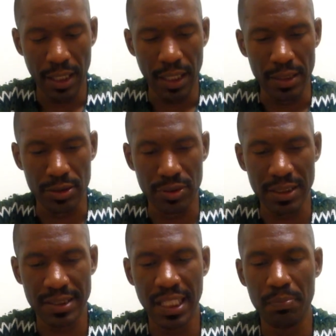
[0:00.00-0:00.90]
And so
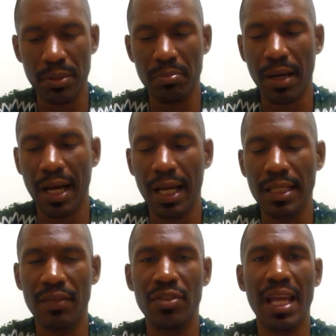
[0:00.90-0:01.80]
just keep in mind,
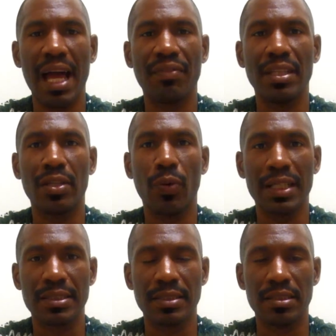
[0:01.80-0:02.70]
if you have any
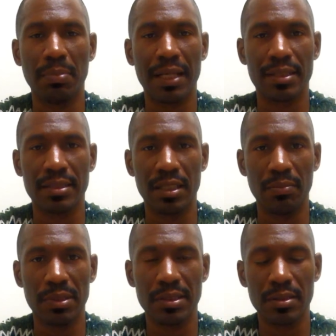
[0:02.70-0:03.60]
questions about the
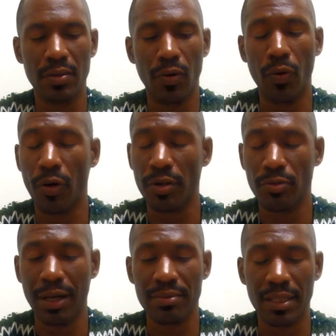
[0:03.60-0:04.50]
syllabus or
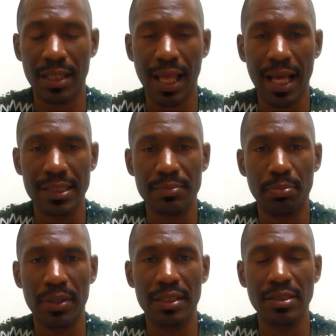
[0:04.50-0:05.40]
throughout the class,
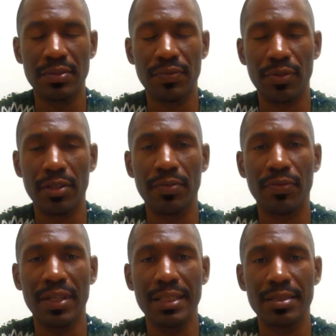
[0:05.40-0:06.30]
please feel
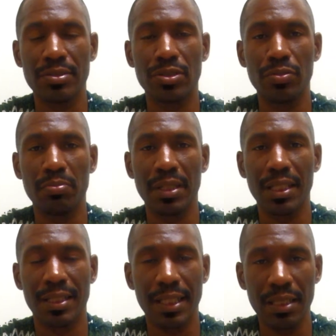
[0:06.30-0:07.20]
free to shoot me
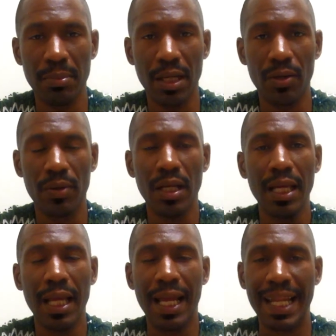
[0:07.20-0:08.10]
an email
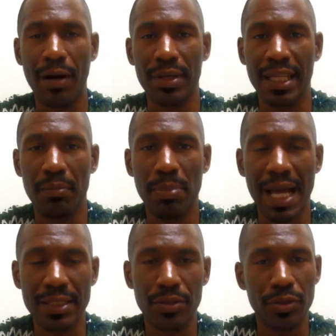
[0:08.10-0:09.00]
and I will get
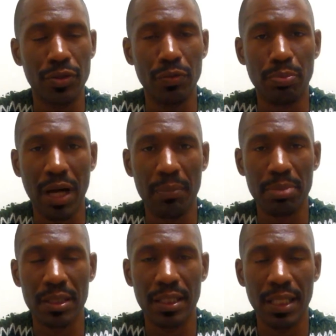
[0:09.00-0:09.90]
back to you
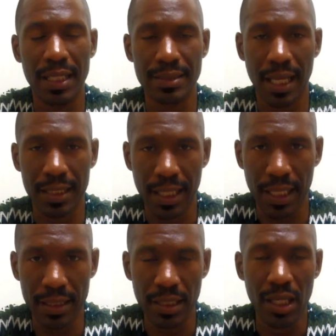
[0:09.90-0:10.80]
promptly as I
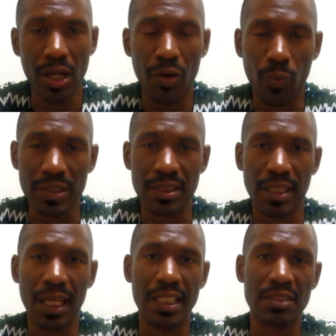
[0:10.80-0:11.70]
can. Once
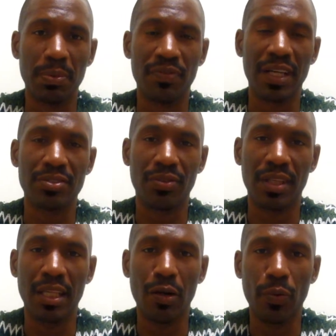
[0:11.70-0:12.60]
again, this is Professor
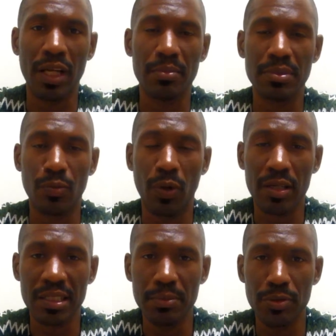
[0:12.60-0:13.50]
Theo Williams.
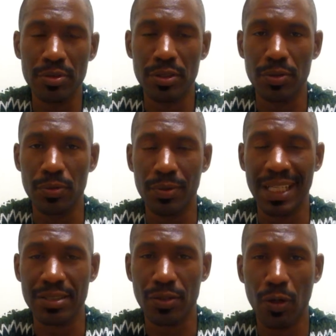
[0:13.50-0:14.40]
Welcome you to
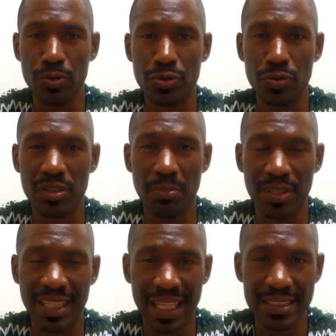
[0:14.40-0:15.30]
Intercultural
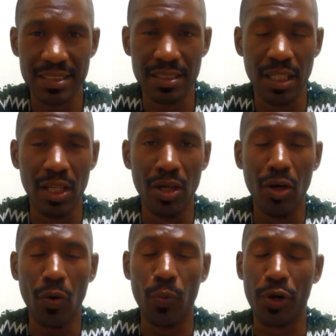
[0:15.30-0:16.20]
Communication.
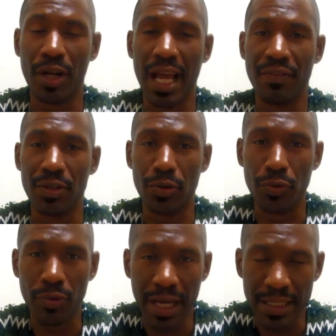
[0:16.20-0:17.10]
We're going to have a
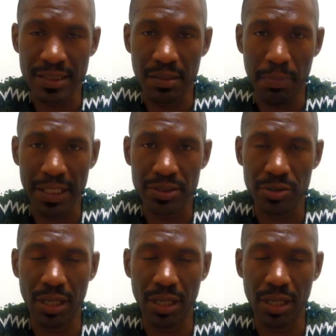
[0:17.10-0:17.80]
great semester.